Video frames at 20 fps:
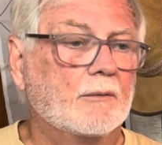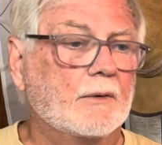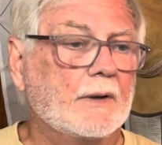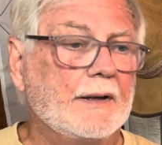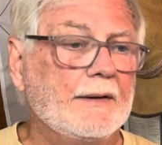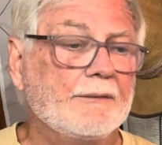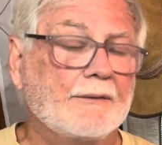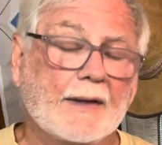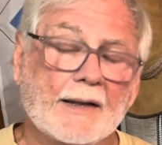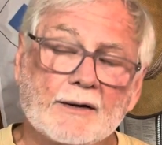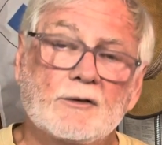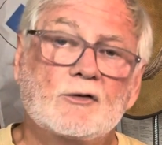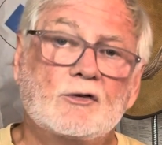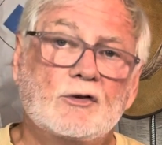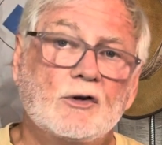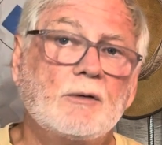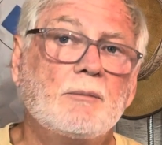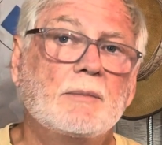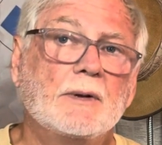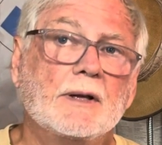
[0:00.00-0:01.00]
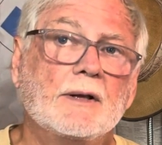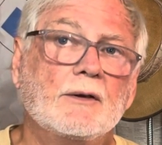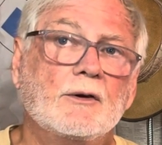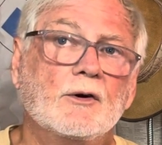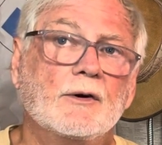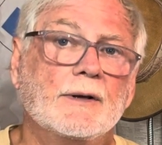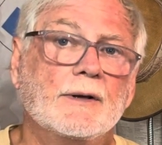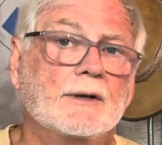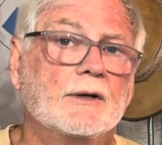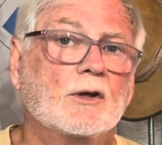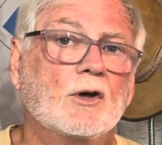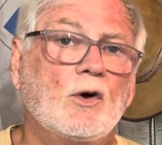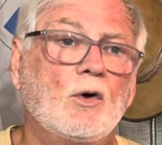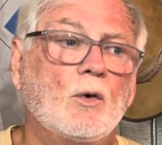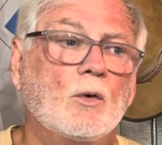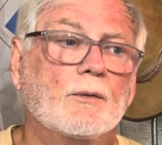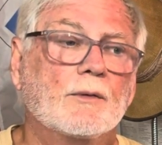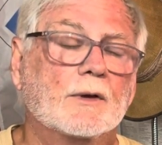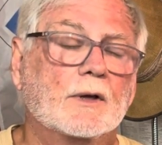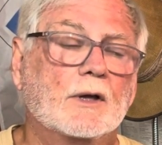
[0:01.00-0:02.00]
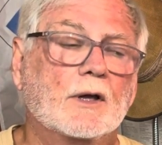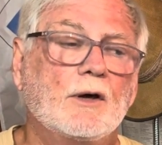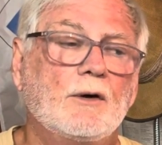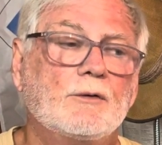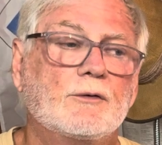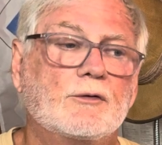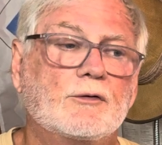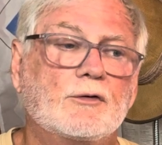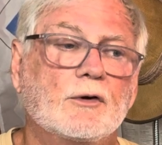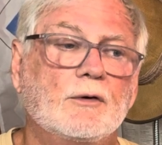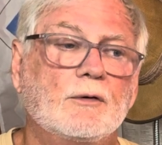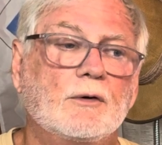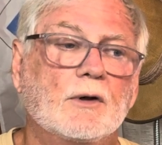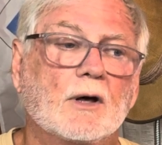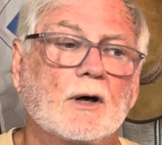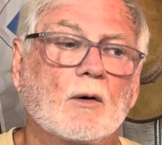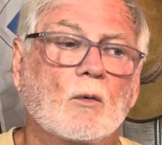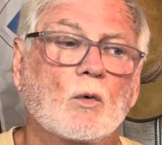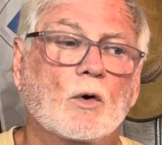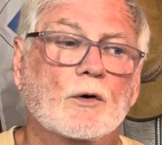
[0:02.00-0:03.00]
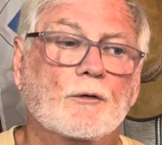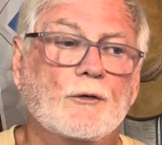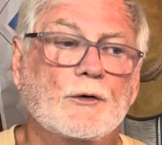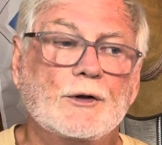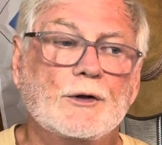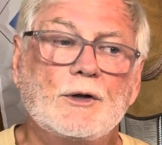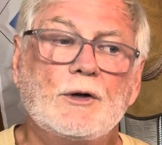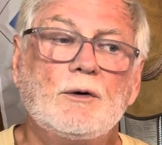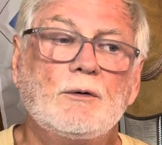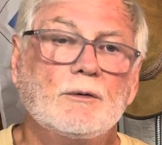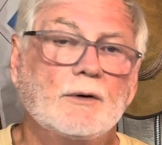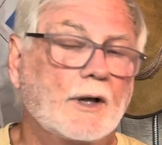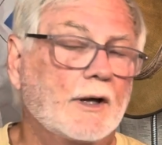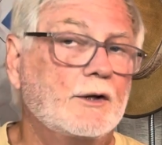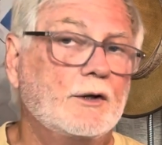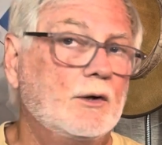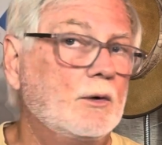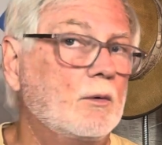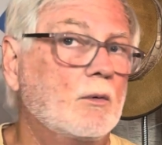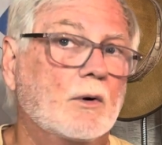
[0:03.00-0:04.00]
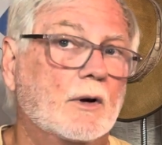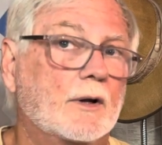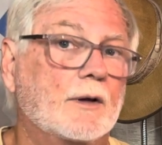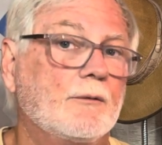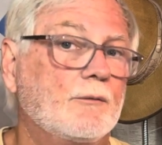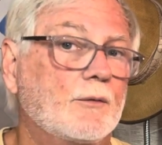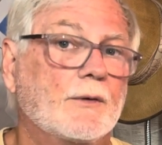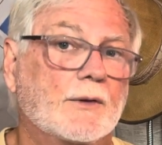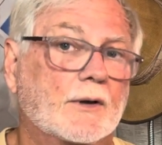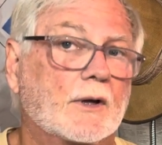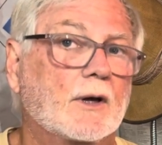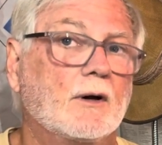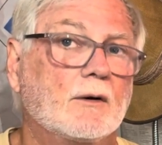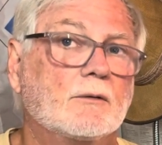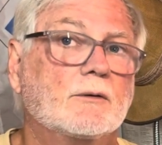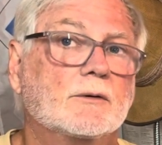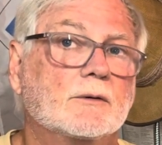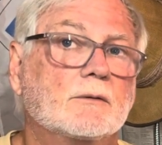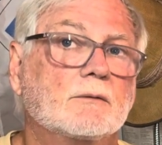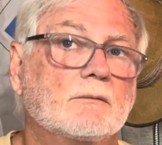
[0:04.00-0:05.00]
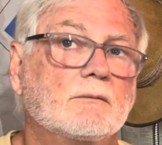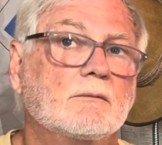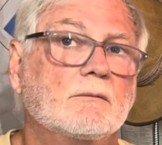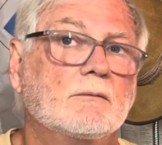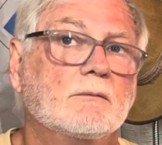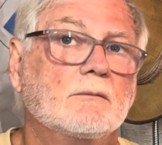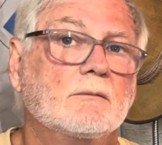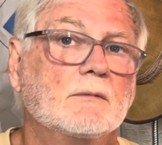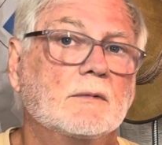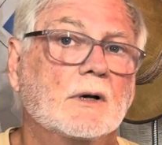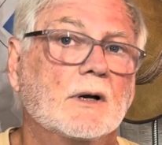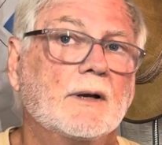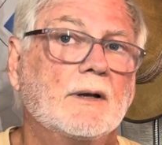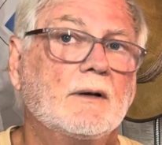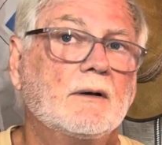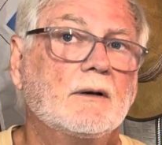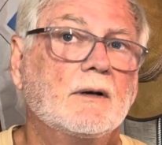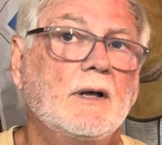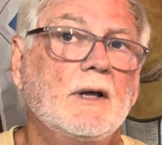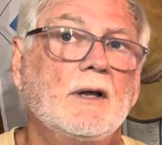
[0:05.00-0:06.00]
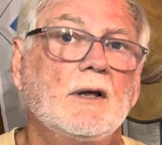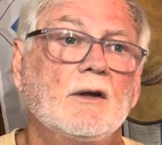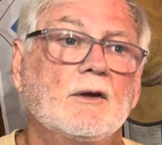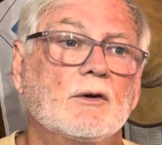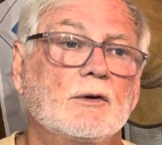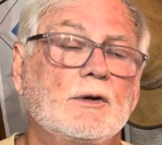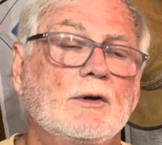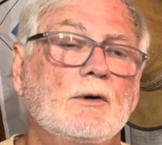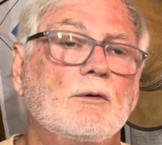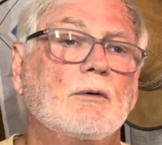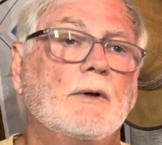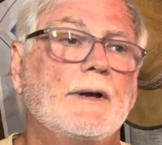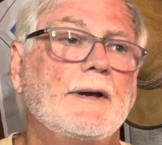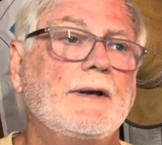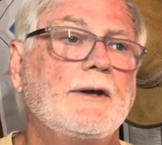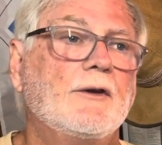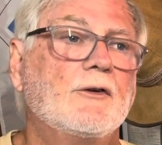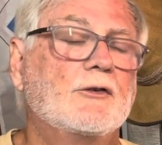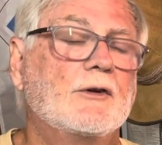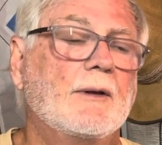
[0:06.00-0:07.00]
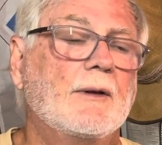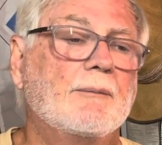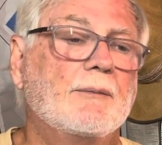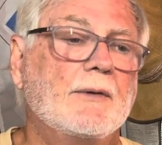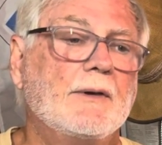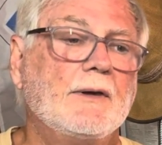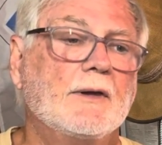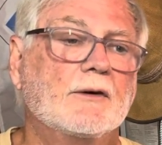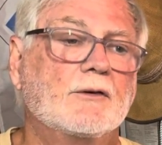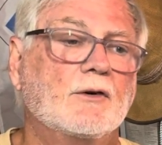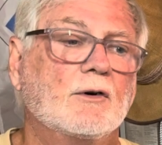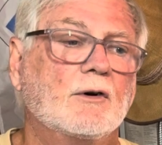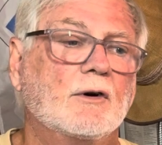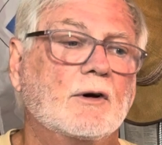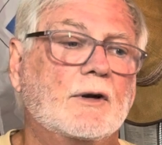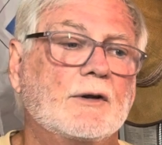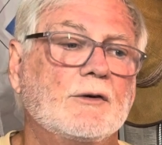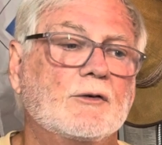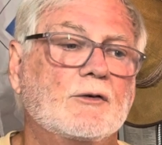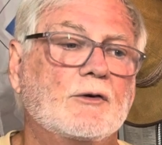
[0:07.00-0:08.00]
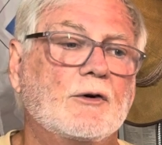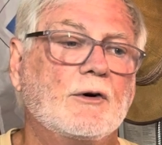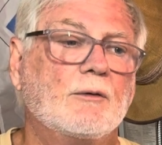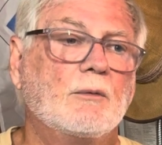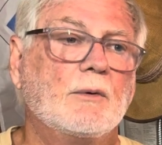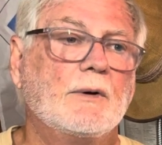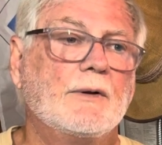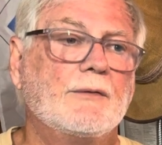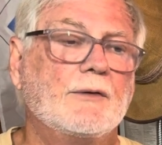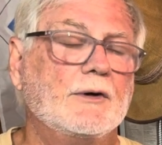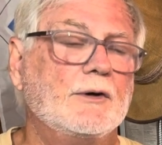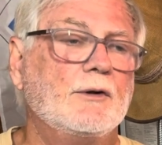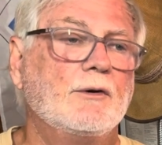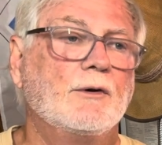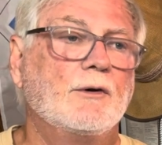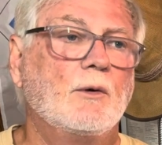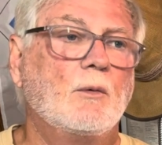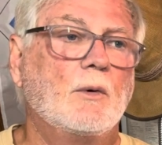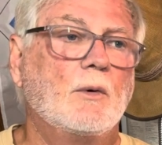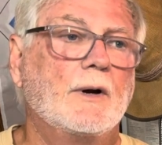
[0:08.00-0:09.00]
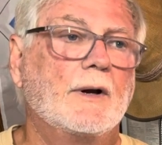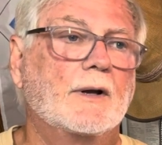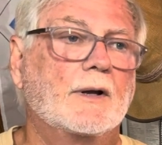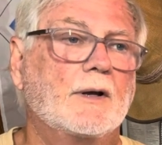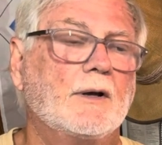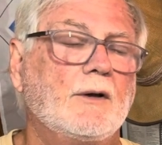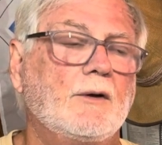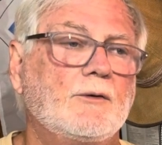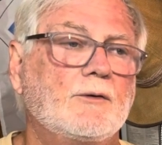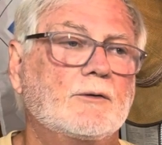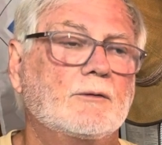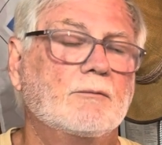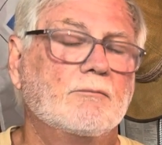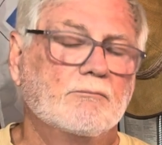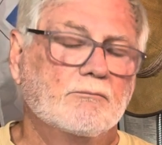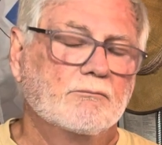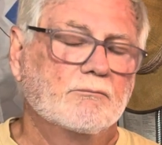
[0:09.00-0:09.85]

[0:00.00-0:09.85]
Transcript: And that should be your end goal. The coach should work for you, not you working for the coach. All right? When you run into something that you're concerned with and you don't know where it goes,